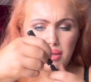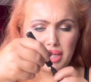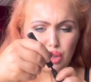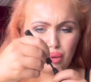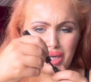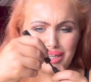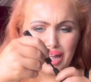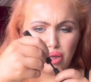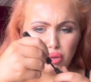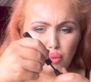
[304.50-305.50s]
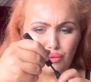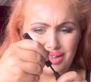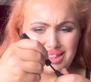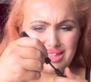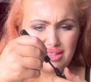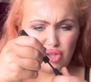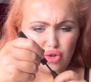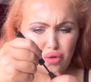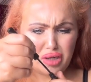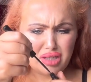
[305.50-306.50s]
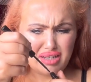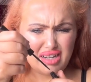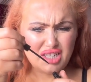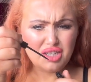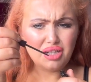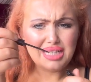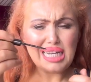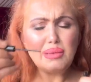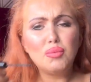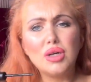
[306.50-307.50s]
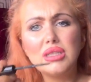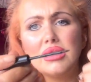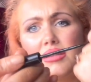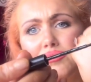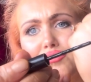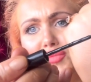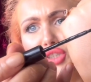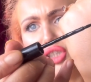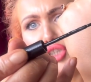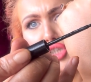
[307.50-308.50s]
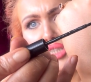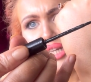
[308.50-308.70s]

liquid eyeliner, more of the traditional type one. It just looks